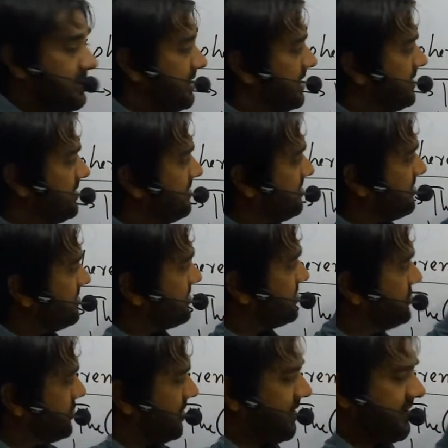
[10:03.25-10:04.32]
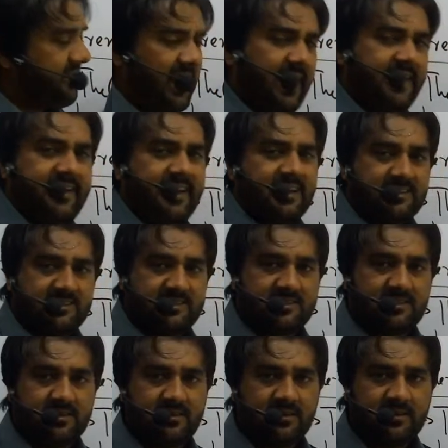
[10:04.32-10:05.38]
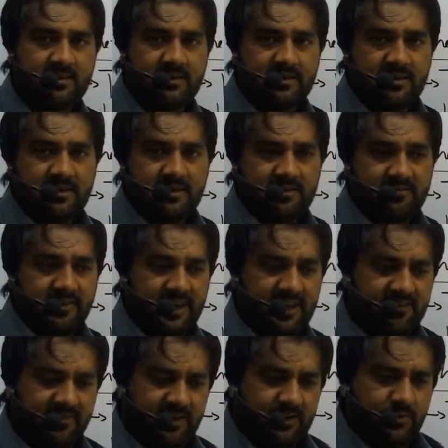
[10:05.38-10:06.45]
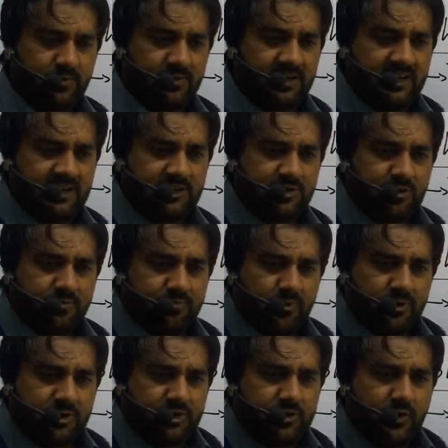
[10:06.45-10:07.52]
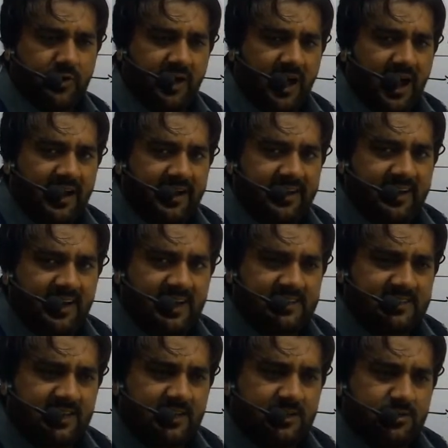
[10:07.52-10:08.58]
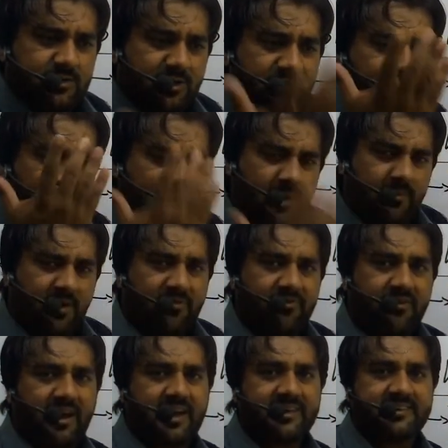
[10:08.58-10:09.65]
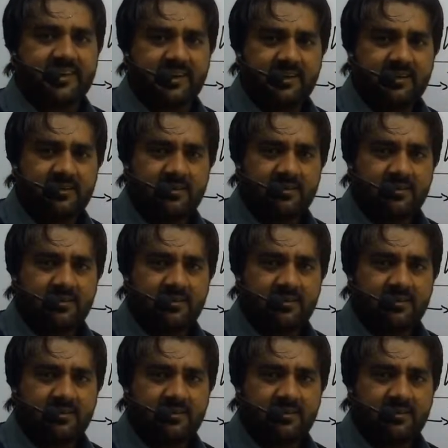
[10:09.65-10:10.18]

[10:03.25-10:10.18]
in your writings, whenever you need to put your ideas into the form of writing,